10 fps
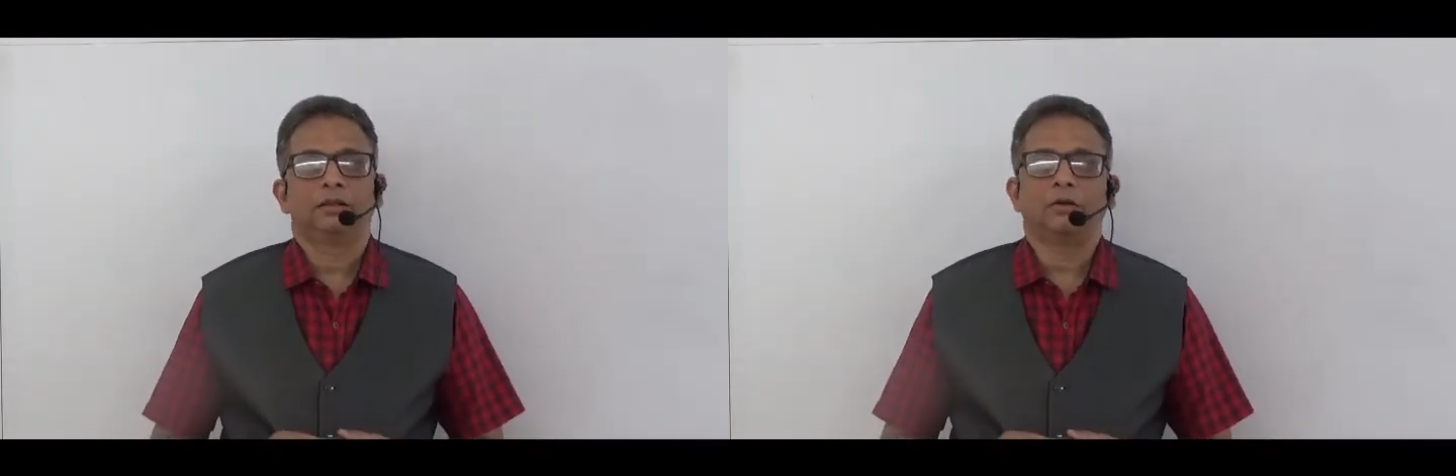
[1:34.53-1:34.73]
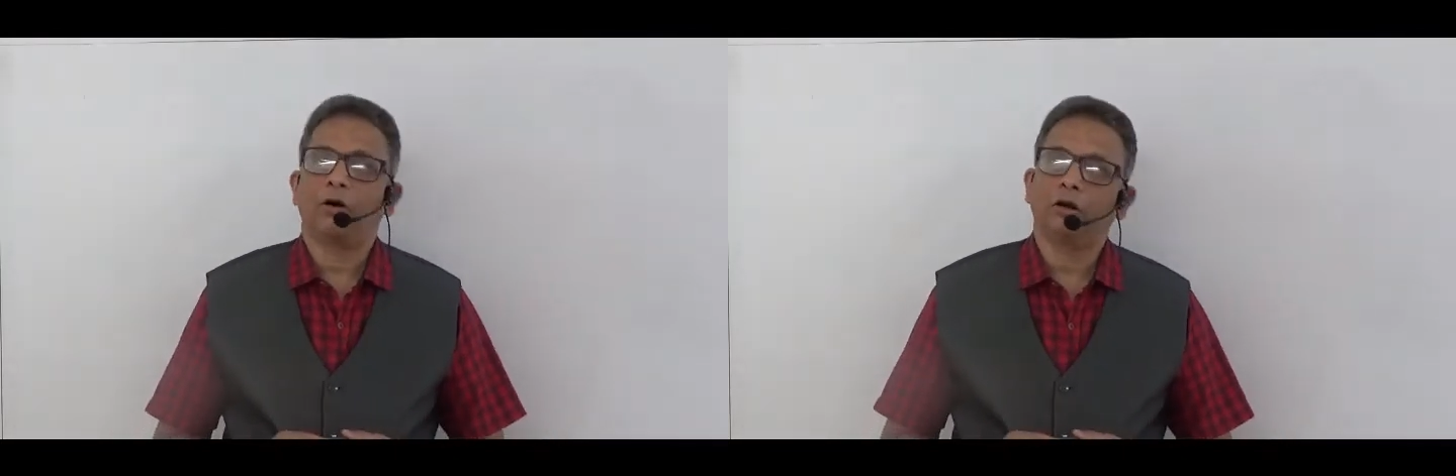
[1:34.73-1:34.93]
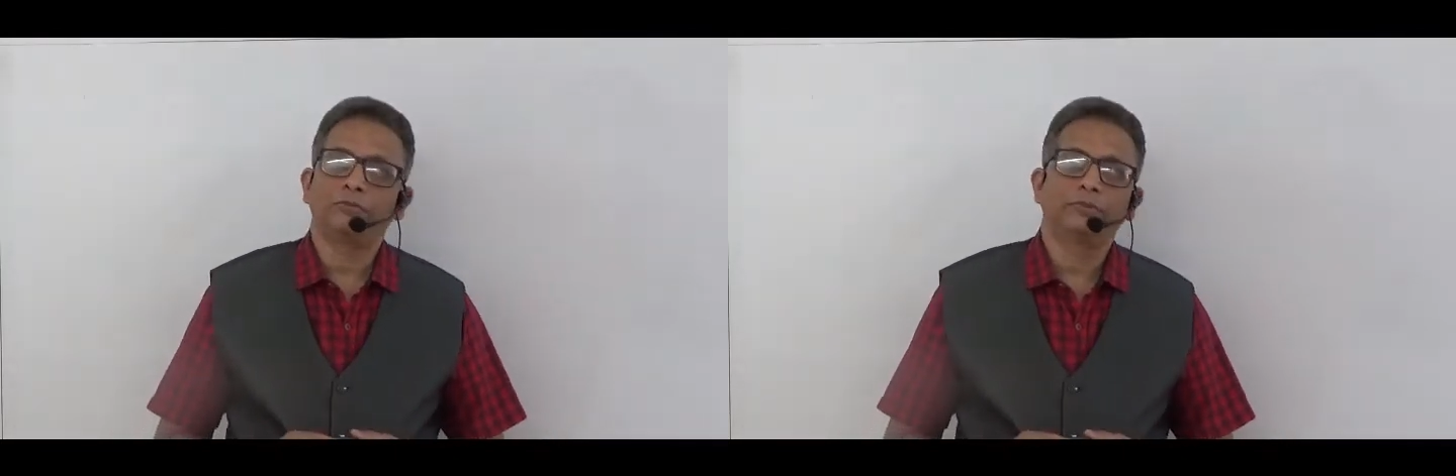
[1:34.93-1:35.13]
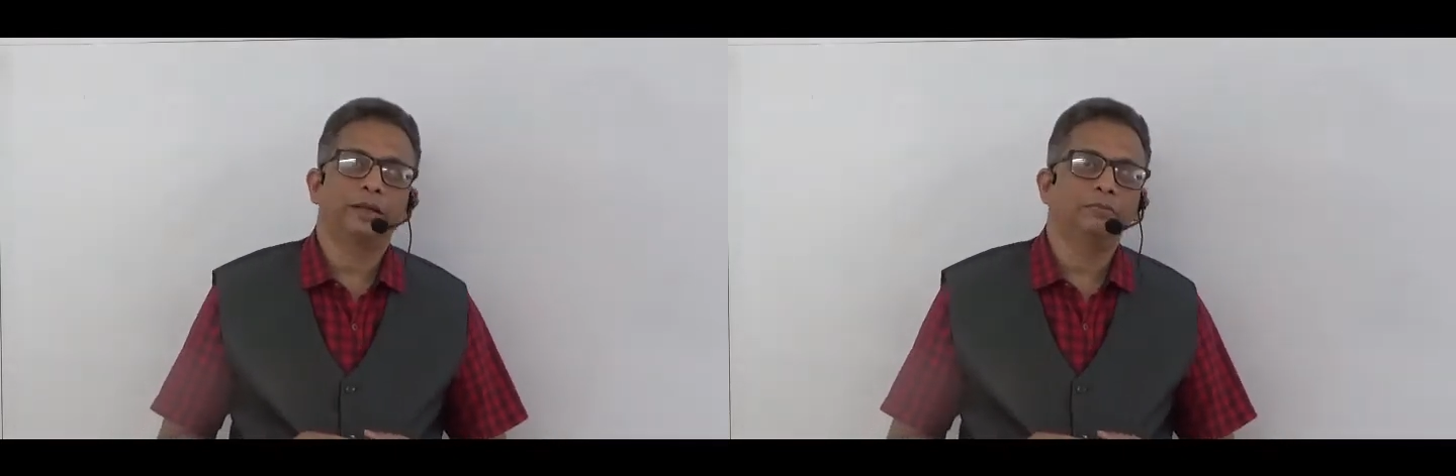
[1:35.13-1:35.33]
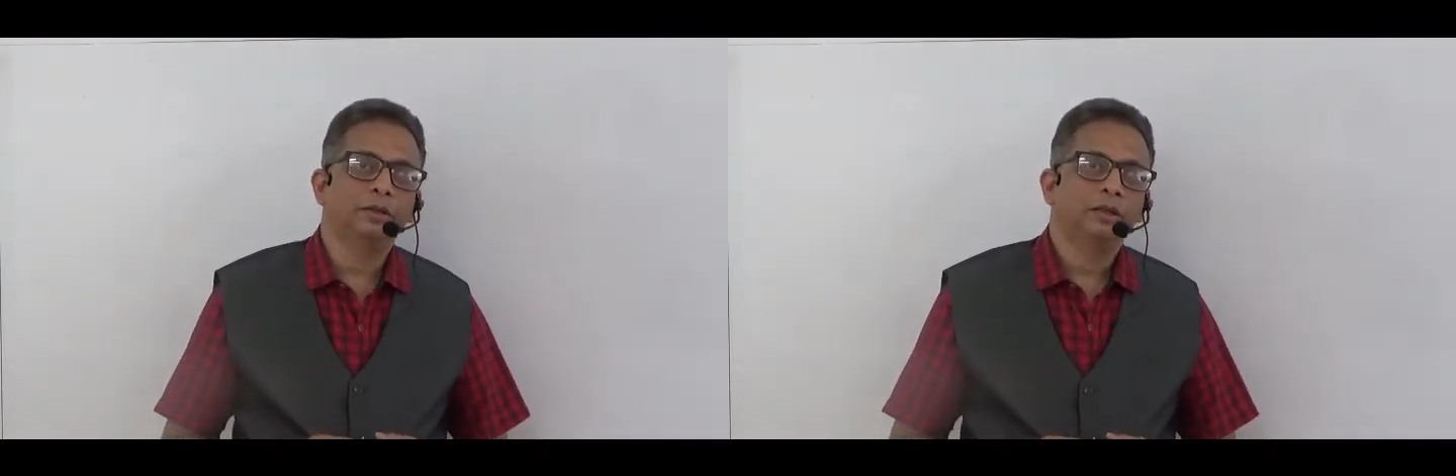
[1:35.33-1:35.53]
all of
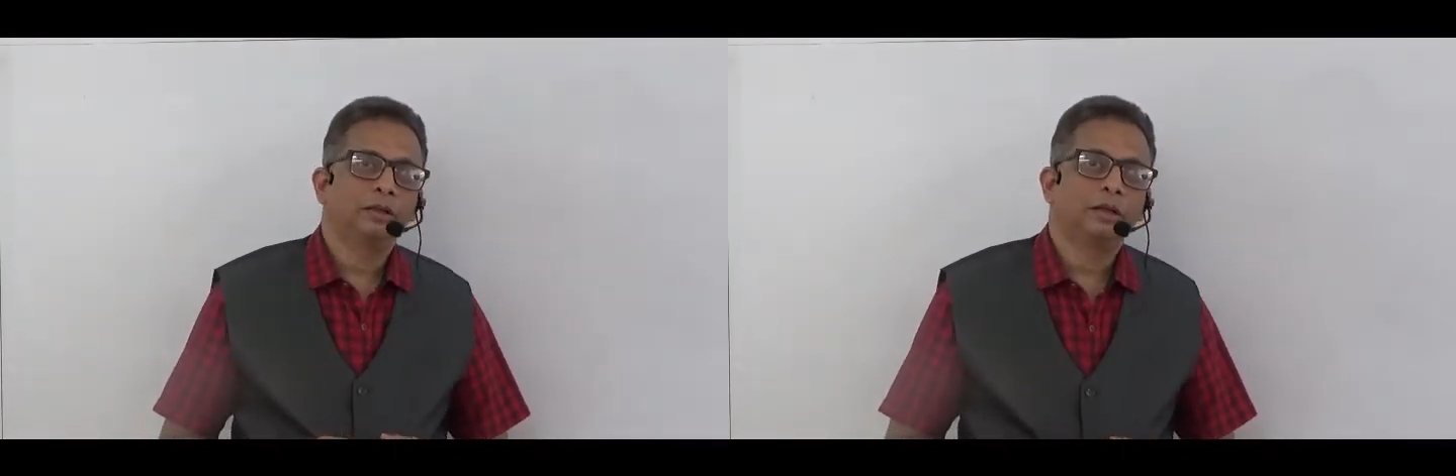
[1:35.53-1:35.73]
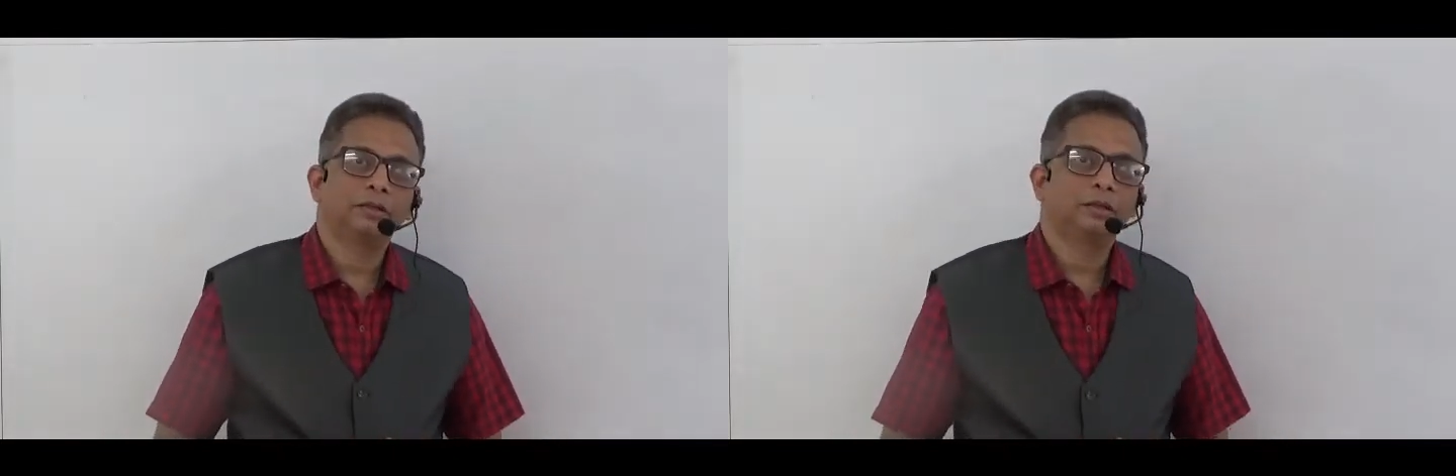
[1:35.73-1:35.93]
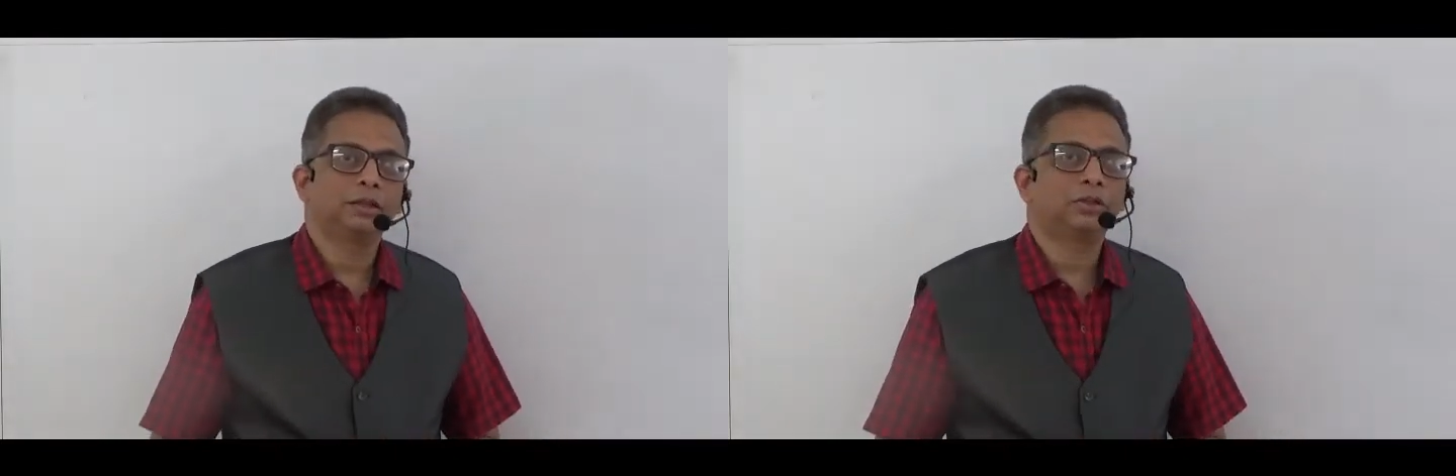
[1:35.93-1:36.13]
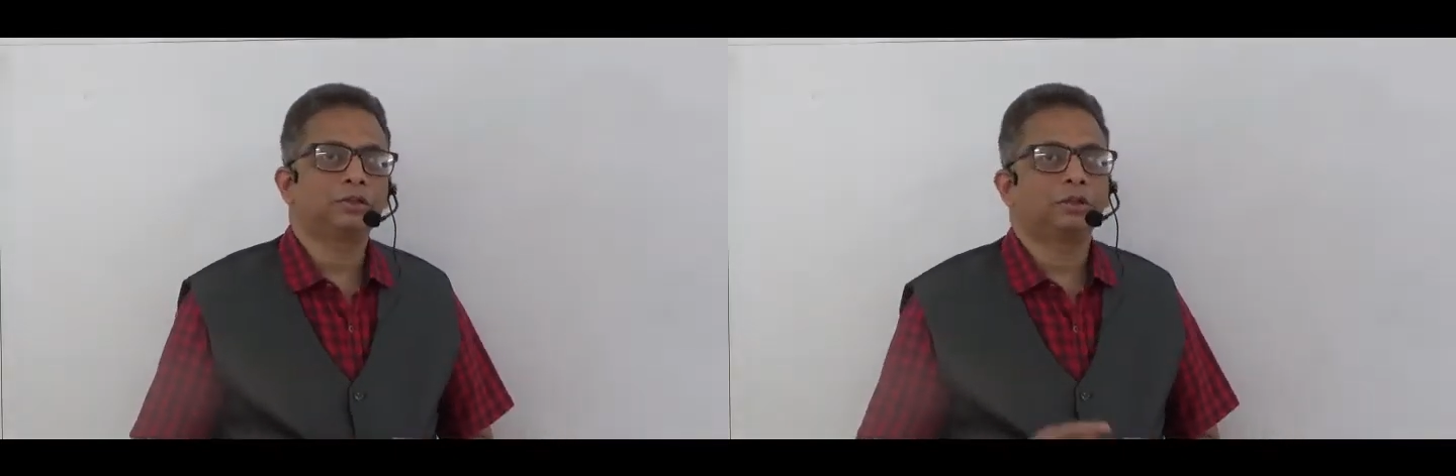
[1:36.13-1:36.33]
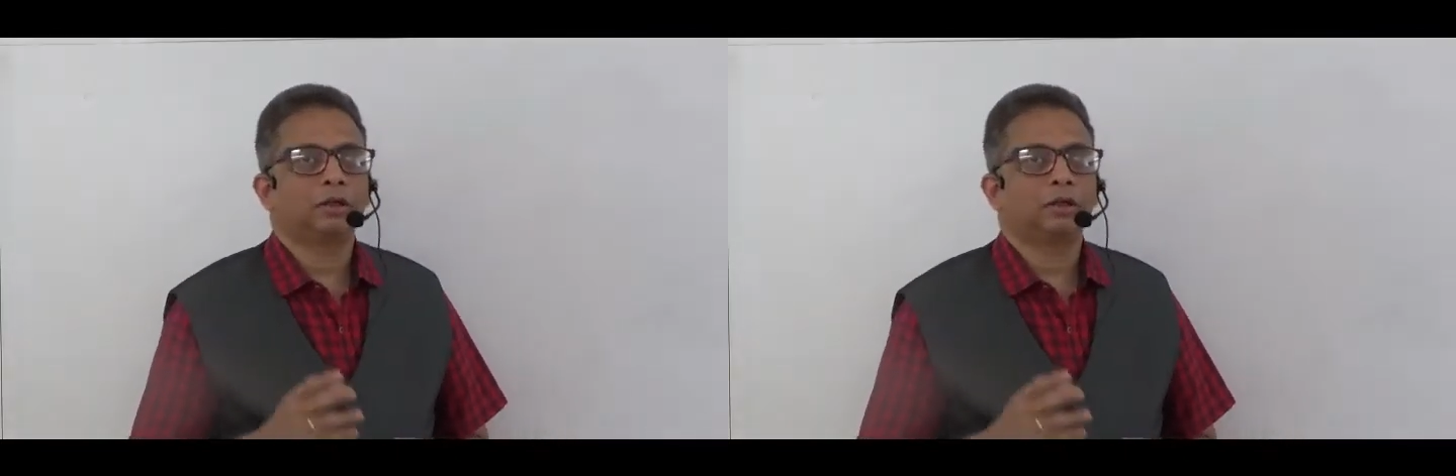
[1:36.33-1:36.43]
them consist